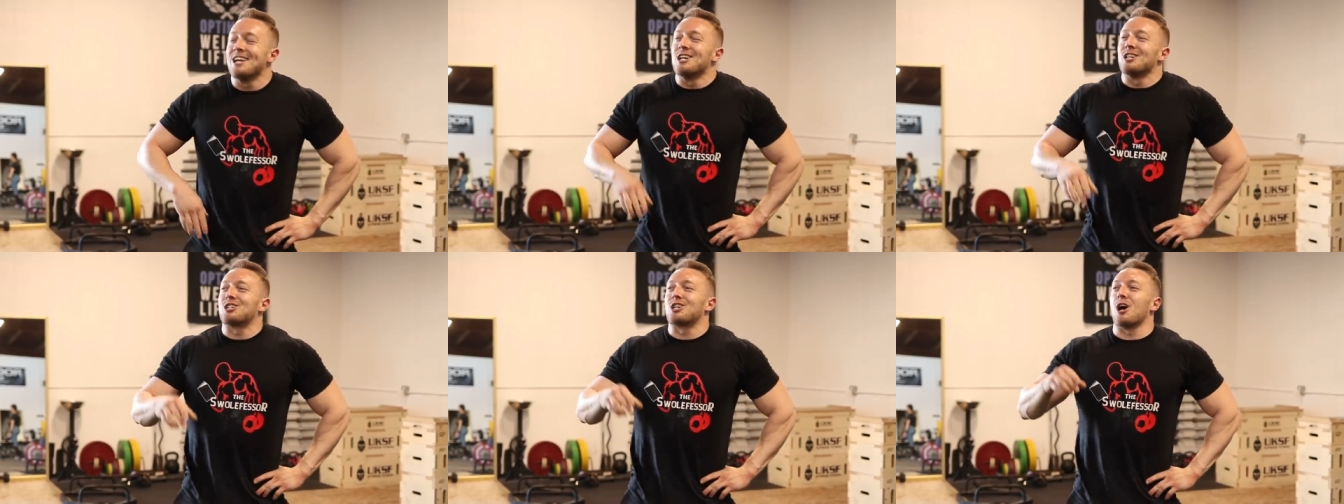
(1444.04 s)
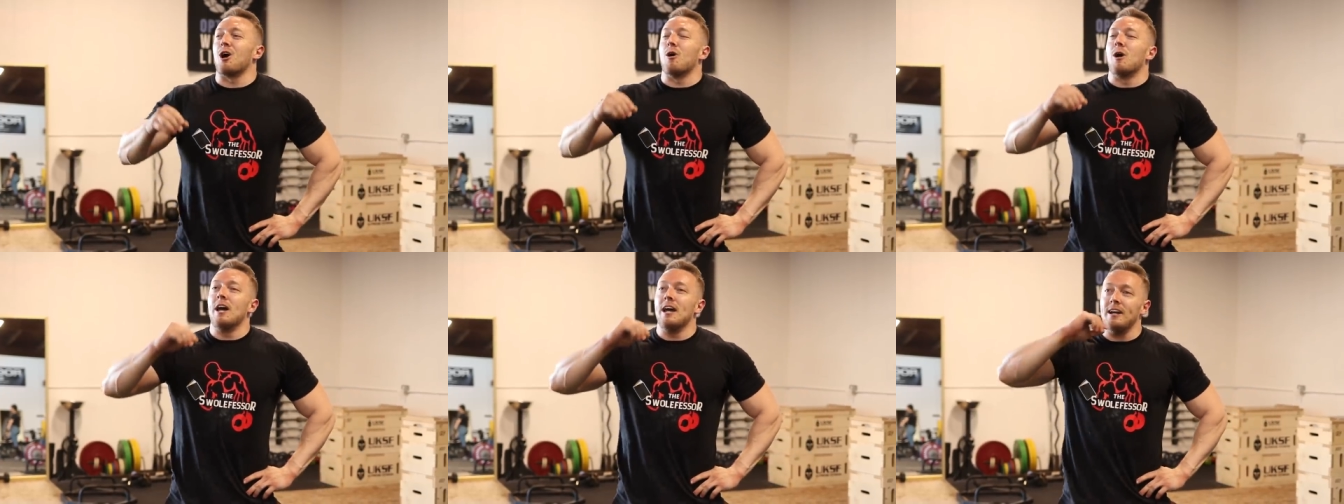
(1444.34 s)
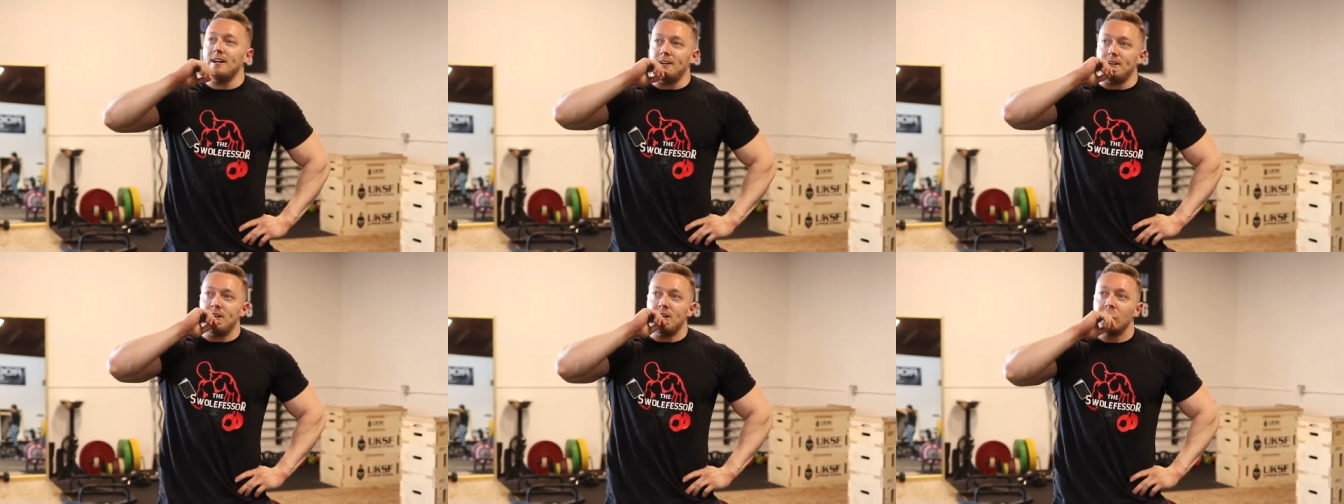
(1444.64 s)
So
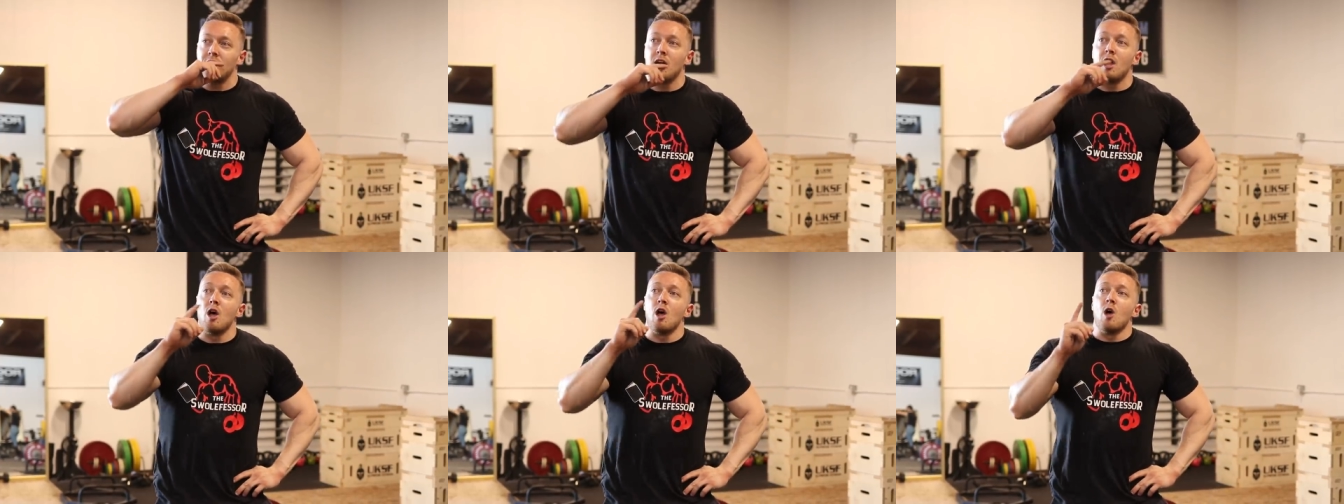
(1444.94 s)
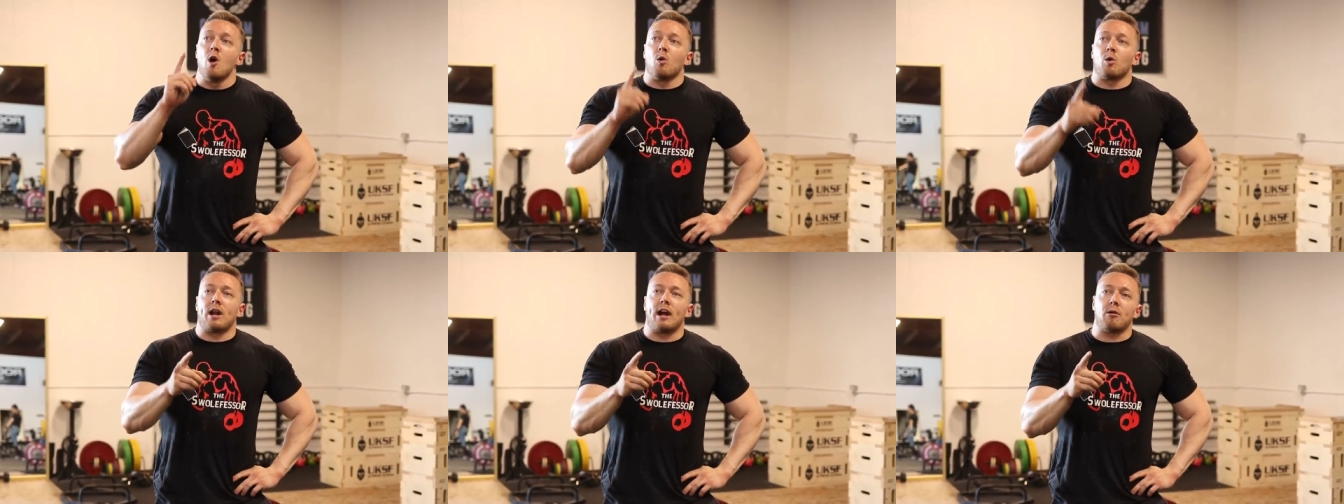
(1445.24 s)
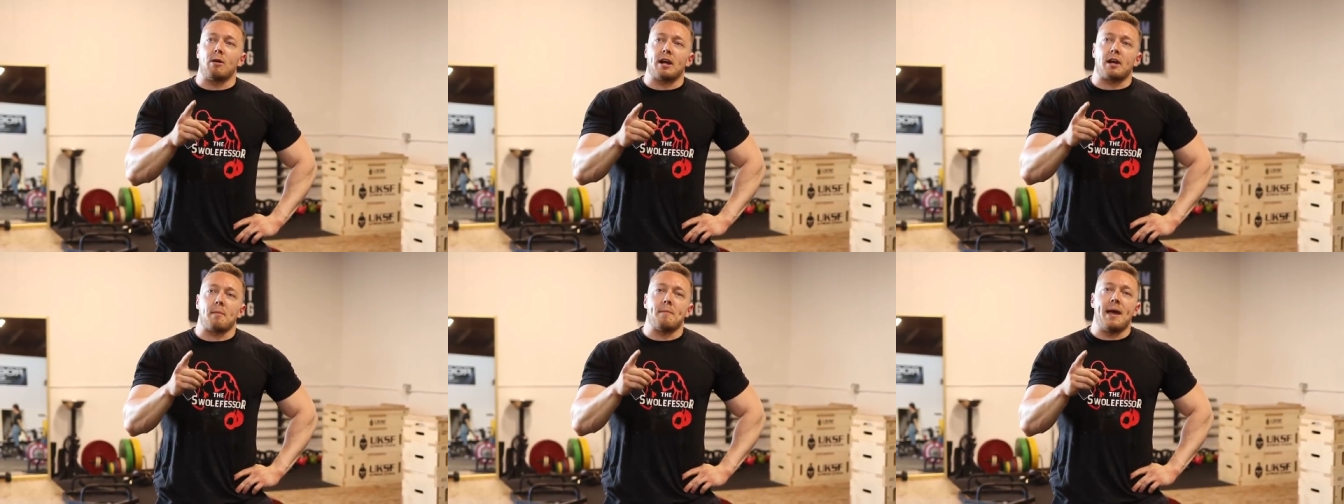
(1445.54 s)
what I
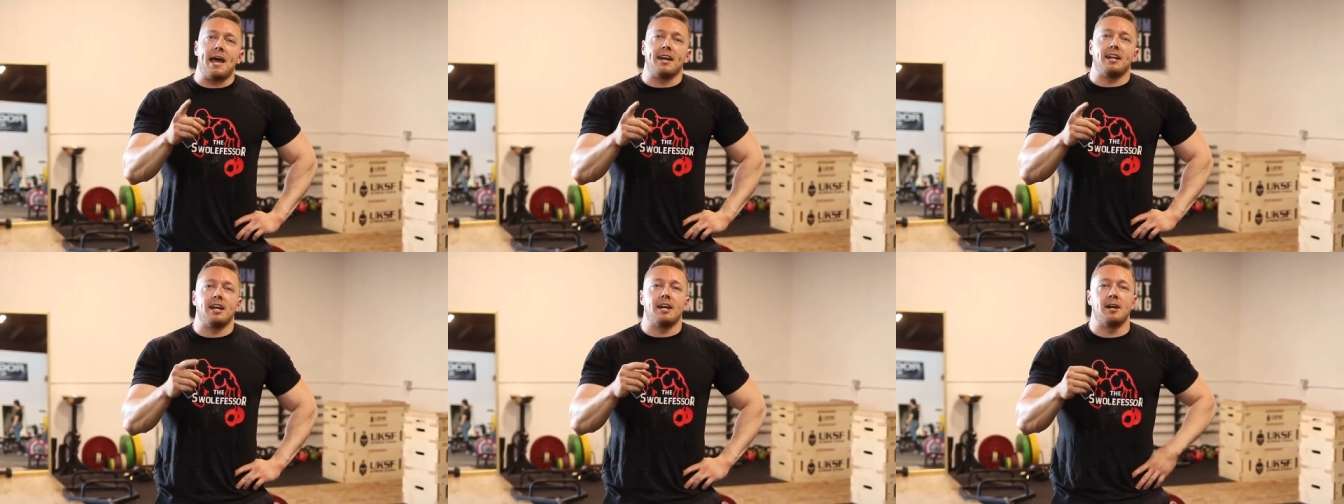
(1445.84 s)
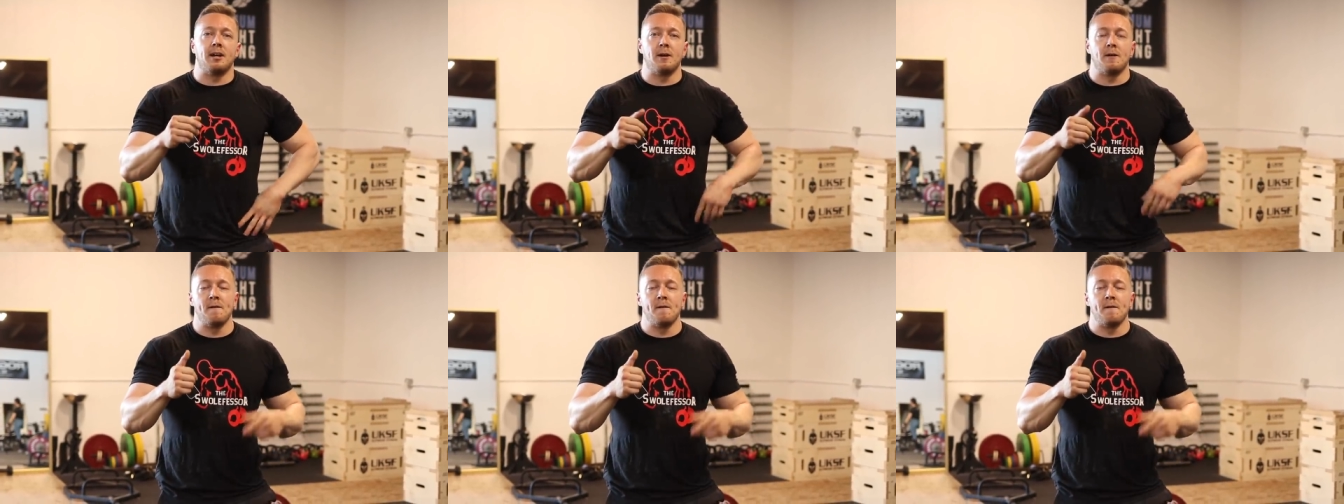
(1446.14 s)
recommend,